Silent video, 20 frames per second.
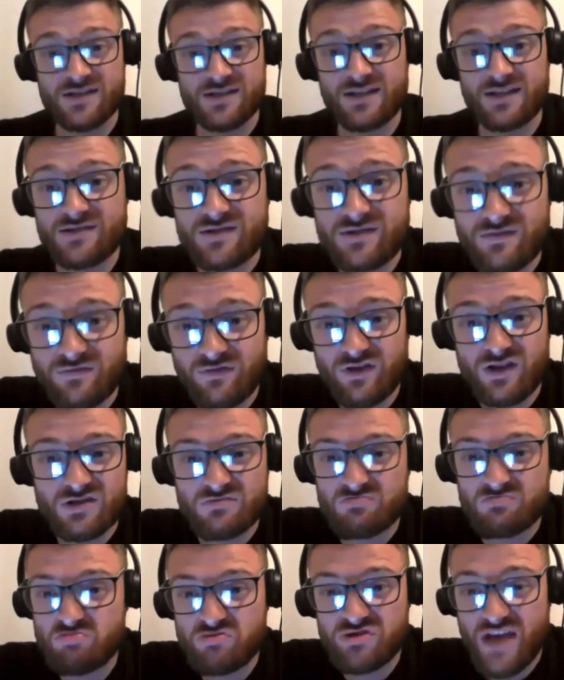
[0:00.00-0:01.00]
since the
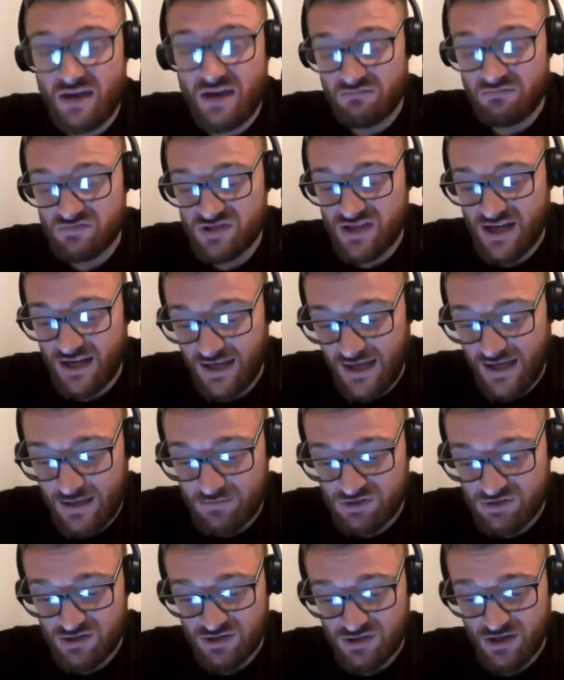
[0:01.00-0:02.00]
first 10
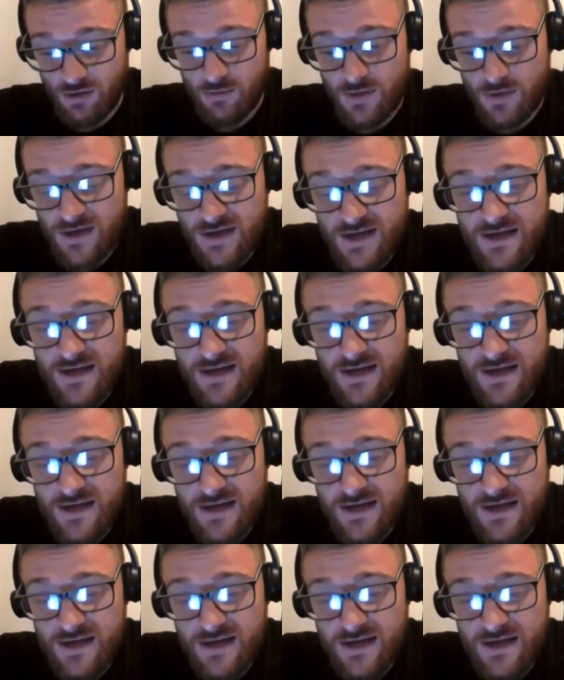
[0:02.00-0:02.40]
games or so.